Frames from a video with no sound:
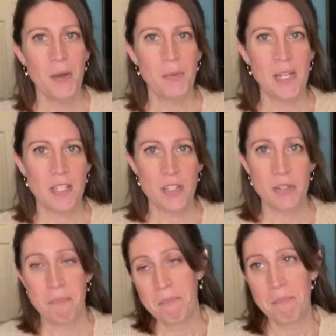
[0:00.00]

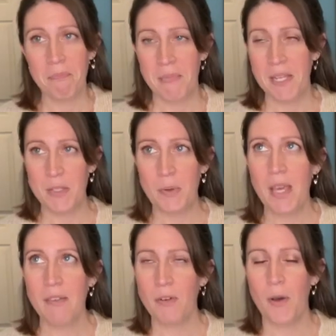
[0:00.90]
which is
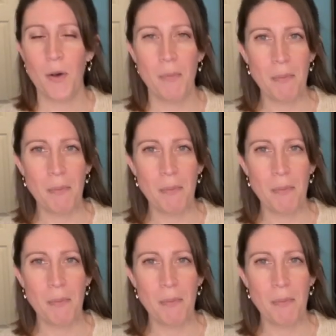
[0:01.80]
okay for home.